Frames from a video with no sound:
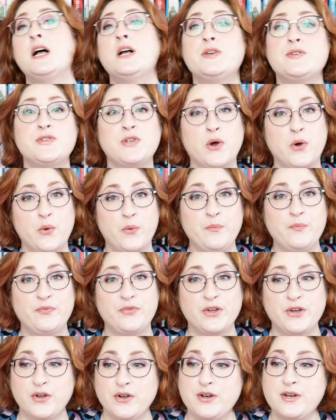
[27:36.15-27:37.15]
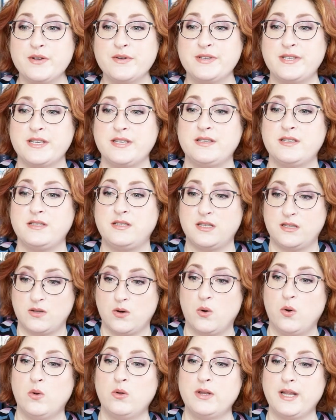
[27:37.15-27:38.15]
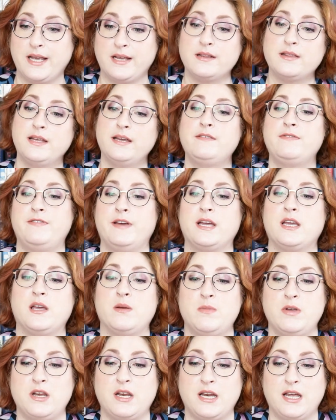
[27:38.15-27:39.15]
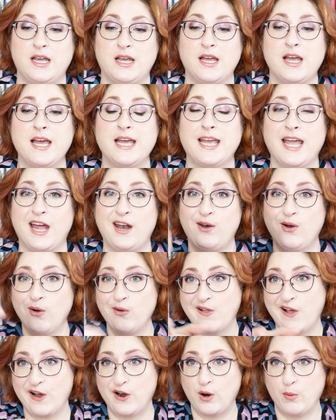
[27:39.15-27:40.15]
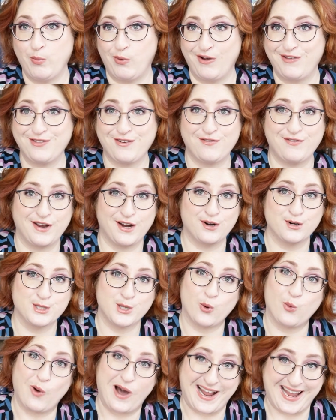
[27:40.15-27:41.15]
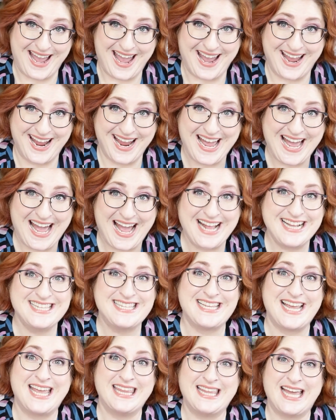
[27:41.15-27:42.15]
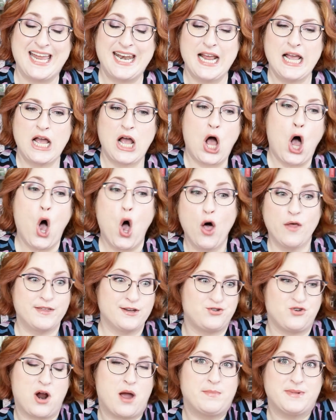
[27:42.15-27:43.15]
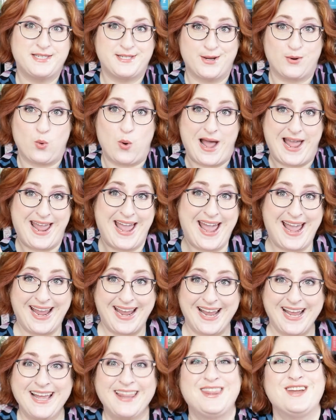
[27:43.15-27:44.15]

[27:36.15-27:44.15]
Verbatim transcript: So the good news is that the whole like lit fic community can no longer point their fingers at YA and say that all the drama's in YA.